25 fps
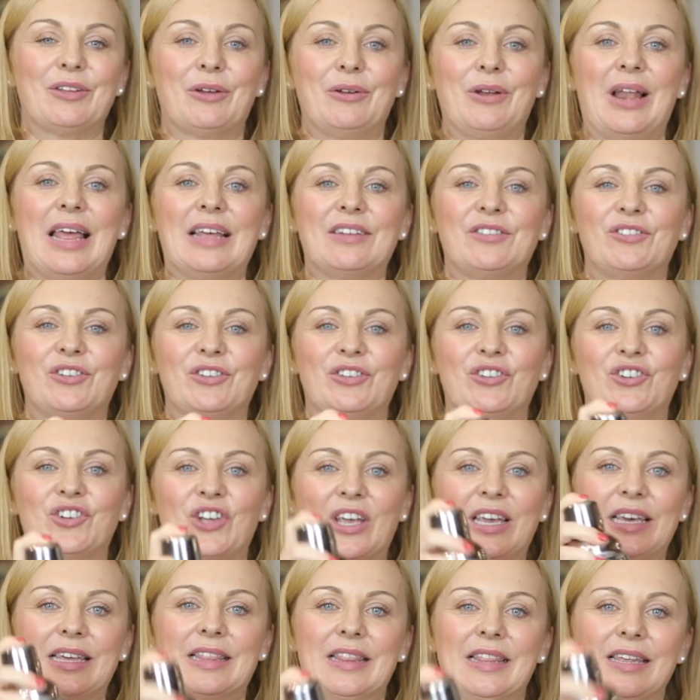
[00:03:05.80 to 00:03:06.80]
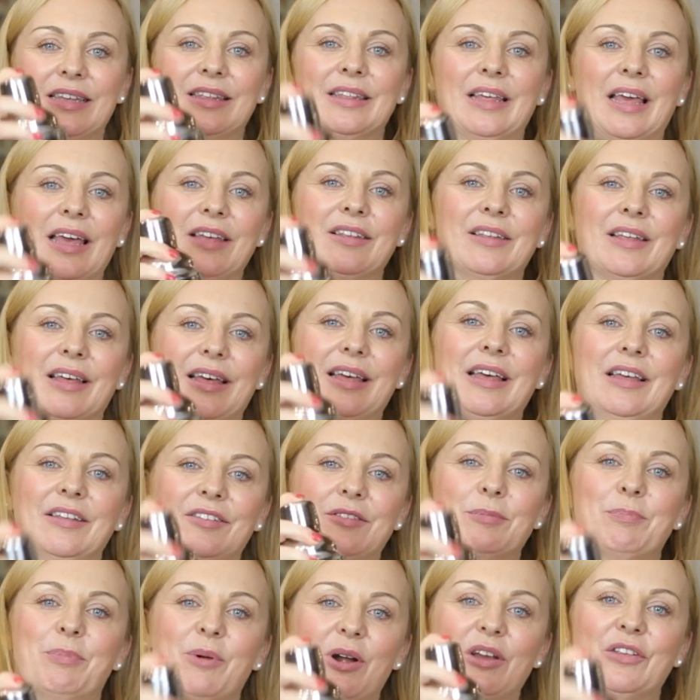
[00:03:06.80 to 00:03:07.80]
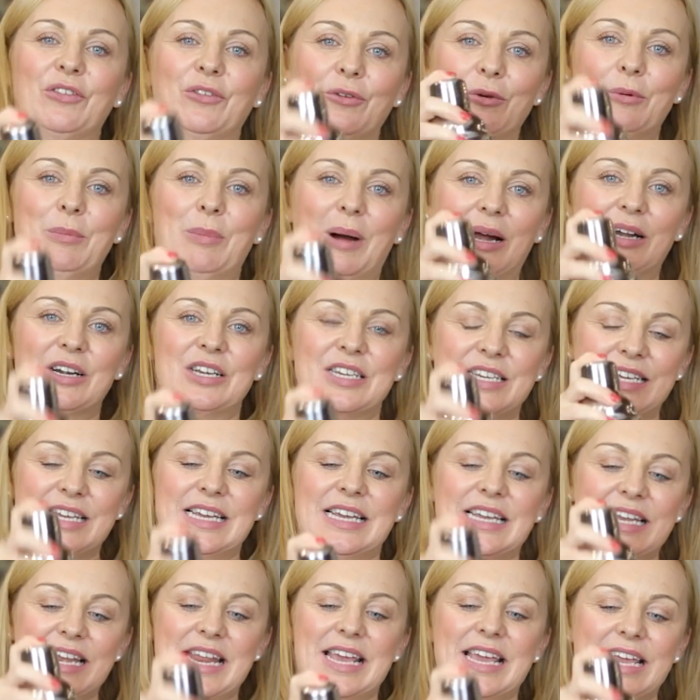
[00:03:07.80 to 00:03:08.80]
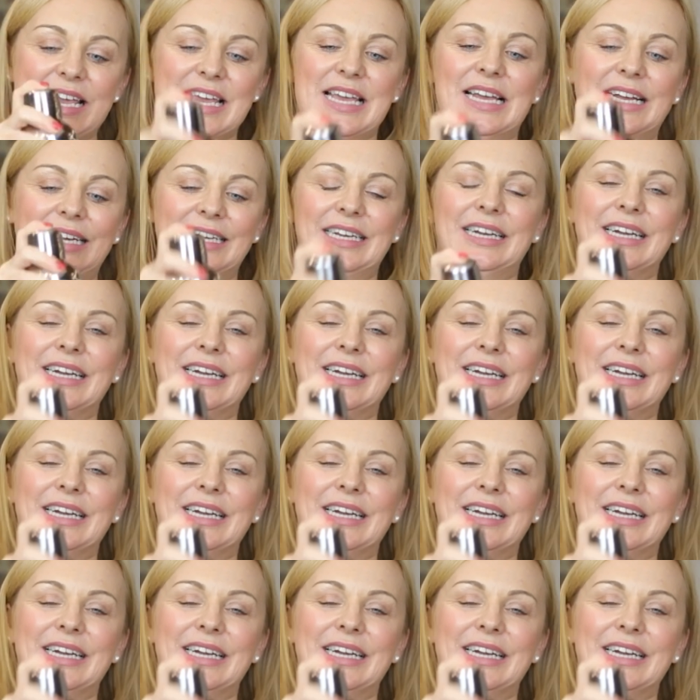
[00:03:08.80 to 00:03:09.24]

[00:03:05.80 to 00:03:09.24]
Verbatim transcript: So let's just shake the espresso martini